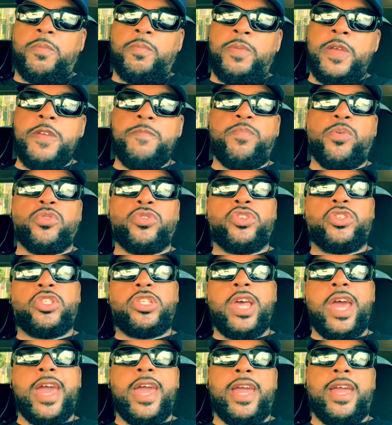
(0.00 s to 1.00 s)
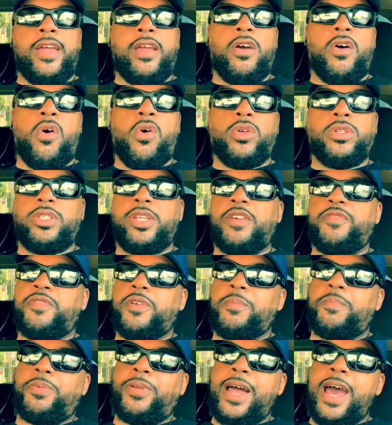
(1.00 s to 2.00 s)
people say on
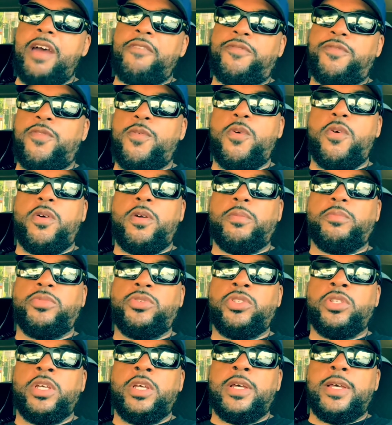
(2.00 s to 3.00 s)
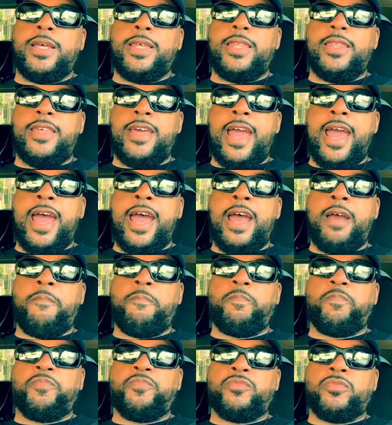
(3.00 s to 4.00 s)
different platforms that,
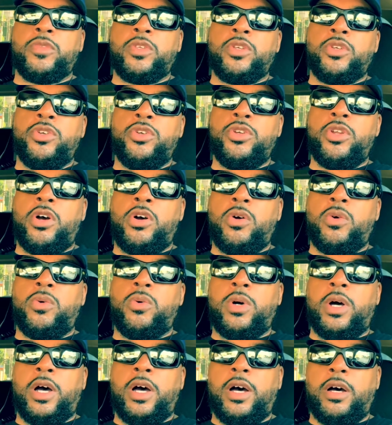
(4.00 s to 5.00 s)
you know,